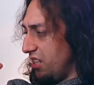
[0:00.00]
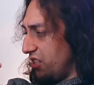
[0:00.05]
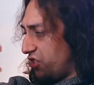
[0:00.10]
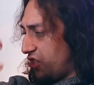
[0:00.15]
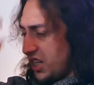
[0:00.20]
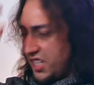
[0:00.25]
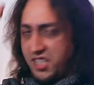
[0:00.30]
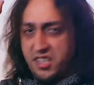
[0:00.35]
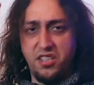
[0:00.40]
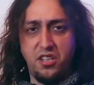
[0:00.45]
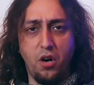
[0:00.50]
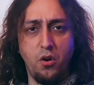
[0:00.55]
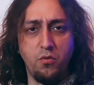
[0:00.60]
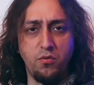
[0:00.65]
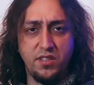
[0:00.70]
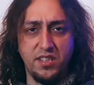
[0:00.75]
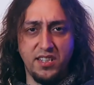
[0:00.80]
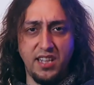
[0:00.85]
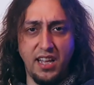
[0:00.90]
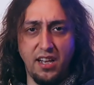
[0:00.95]
Just
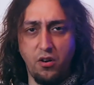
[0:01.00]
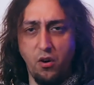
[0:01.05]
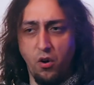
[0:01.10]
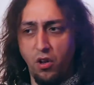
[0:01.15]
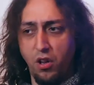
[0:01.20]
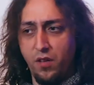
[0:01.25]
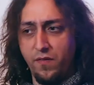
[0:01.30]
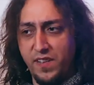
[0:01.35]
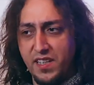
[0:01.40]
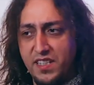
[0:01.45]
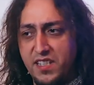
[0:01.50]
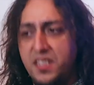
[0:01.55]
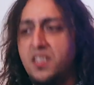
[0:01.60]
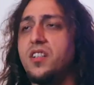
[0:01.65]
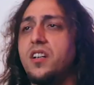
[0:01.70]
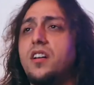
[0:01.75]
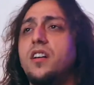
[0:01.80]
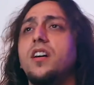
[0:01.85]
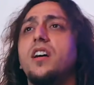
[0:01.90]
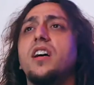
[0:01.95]
stones like all of us.
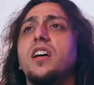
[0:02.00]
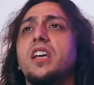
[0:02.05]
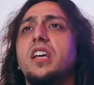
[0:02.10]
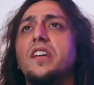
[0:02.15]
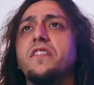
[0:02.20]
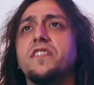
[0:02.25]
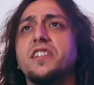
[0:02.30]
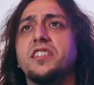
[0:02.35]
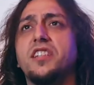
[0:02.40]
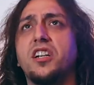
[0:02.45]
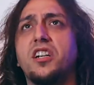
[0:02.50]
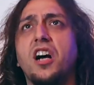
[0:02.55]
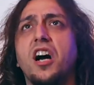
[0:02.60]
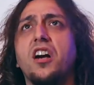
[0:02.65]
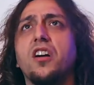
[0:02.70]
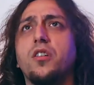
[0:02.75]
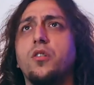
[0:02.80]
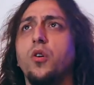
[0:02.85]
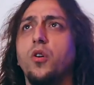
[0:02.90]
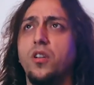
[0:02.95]
Even the
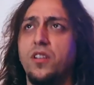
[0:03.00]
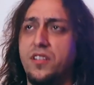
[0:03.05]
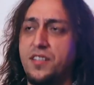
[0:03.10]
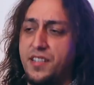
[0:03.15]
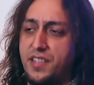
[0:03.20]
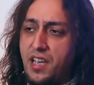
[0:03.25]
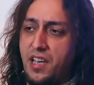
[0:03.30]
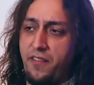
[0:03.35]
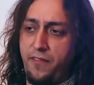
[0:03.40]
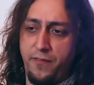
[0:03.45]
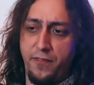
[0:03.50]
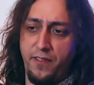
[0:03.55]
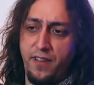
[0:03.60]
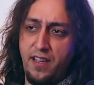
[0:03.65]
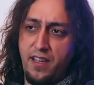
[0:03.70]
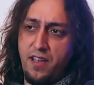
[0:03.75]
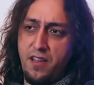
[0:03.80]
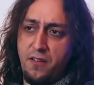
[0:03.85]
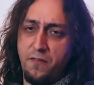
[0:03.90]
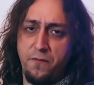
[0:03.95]
gargoyles have
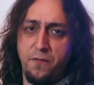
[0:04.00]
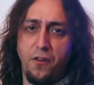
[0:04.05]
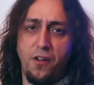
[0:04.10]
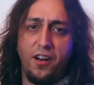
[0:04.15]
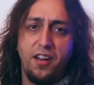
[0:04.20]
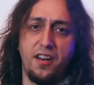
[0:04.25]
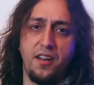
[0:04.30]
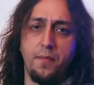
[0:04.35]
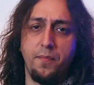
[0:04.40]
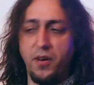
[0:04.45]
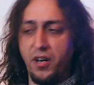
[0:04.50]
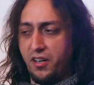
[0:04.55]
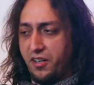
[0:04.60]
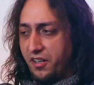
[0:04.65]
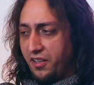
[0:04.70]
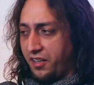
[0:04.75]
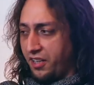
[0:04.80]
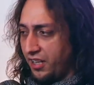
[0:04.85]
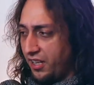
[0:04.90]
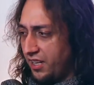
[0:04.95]
fallen
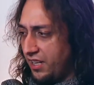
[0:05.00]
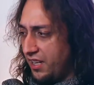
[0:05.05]
apart.